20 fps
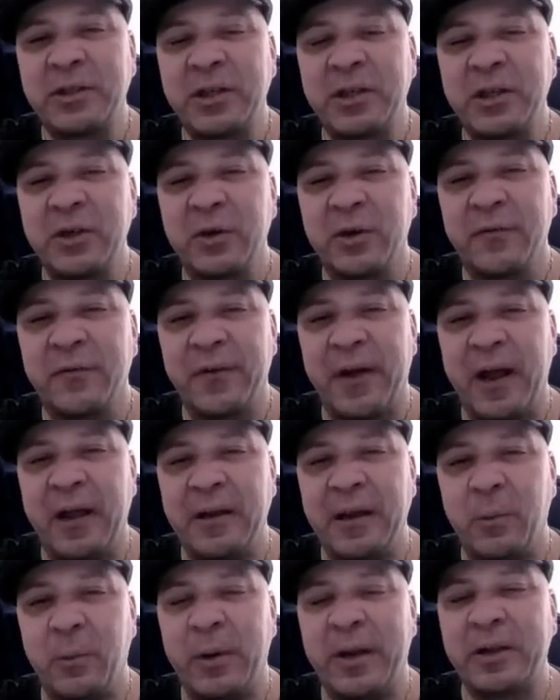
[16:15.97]
right to your
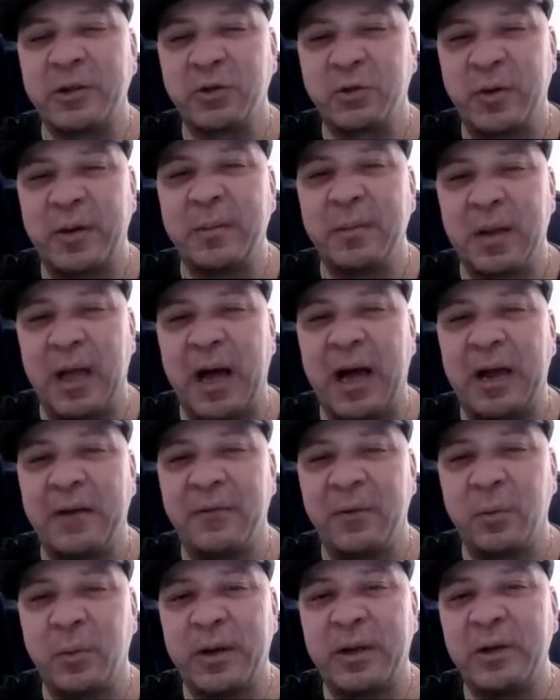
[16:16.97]
event and we can stream
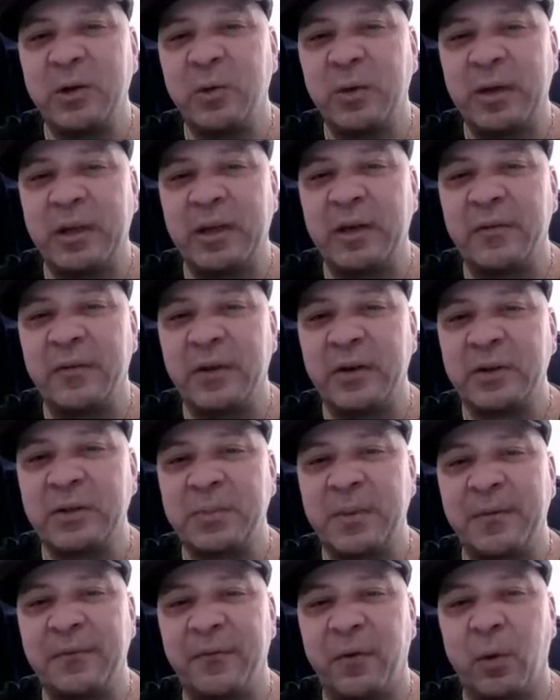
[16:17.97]
live and we can do interviews
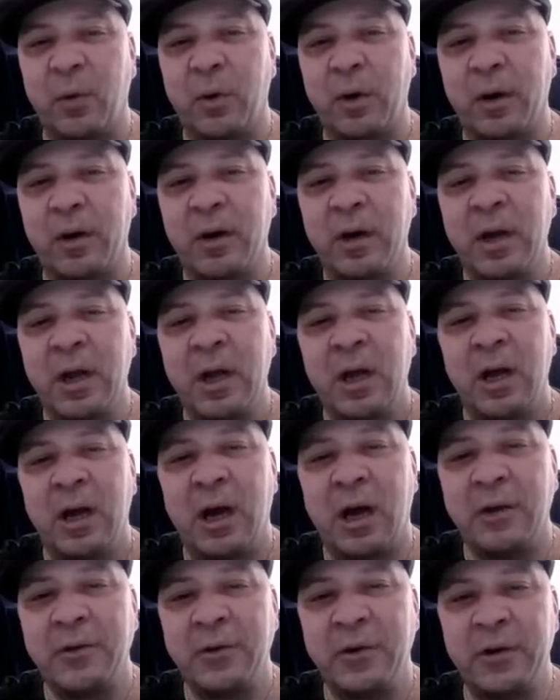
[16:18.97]
before,
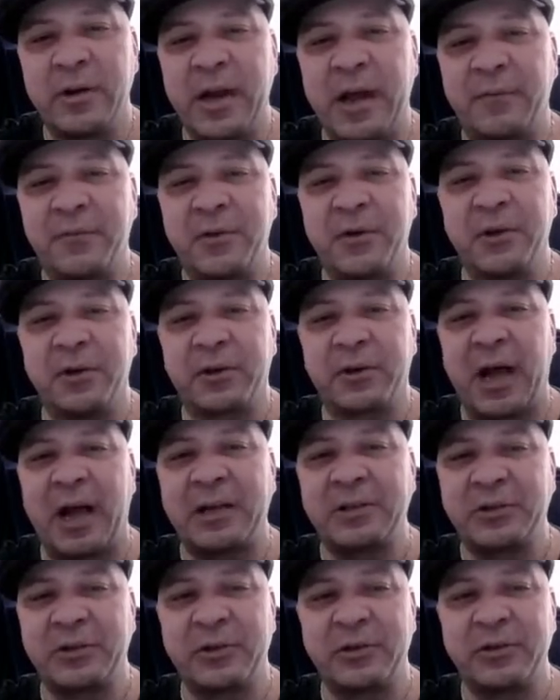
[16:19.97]
during, and after your
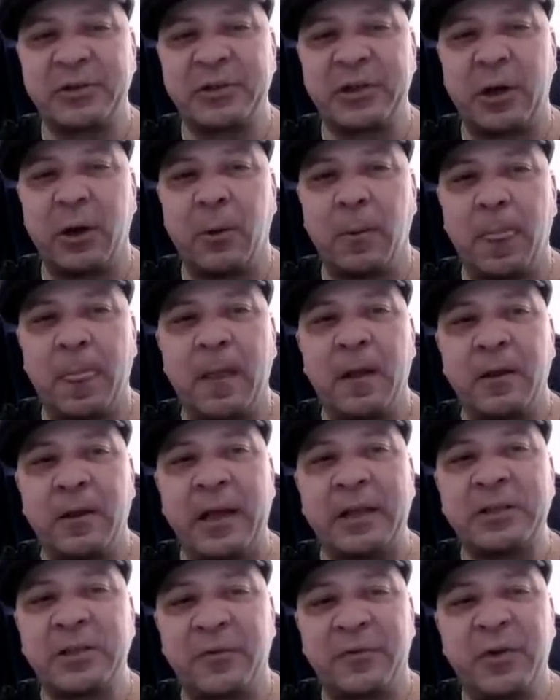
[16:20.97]
concert. So
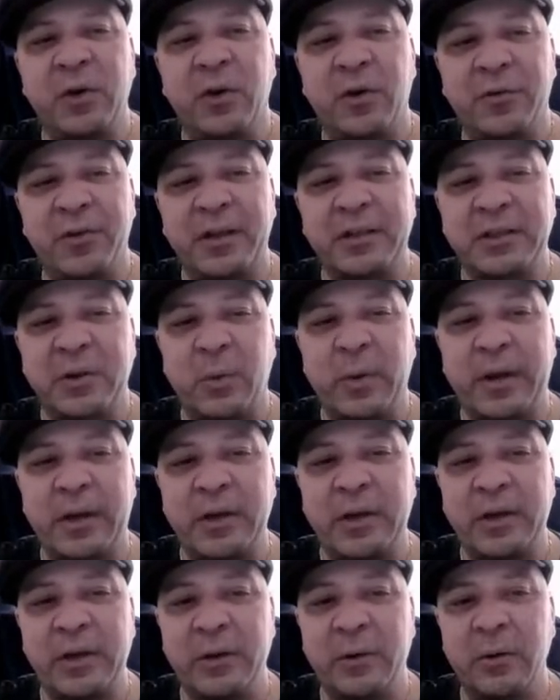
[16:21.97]
that's a few other things that we
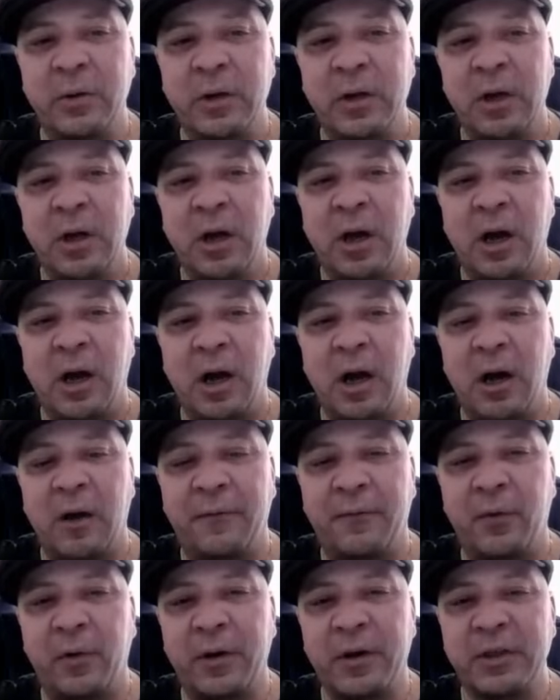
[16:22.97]
could do
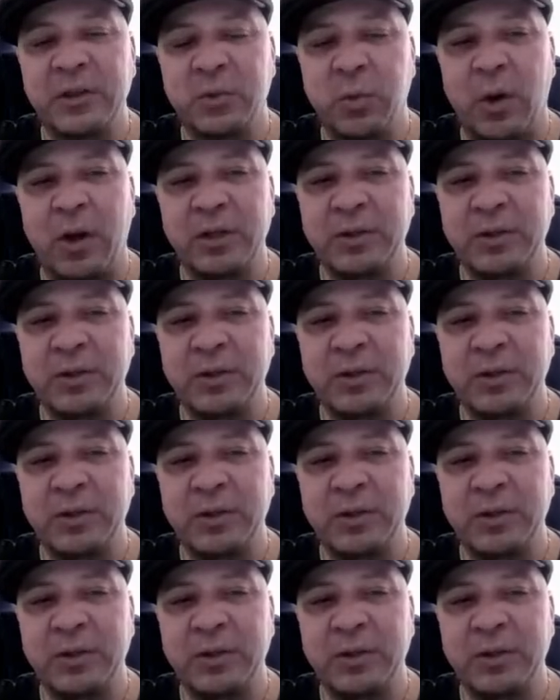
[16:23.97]
for you as well,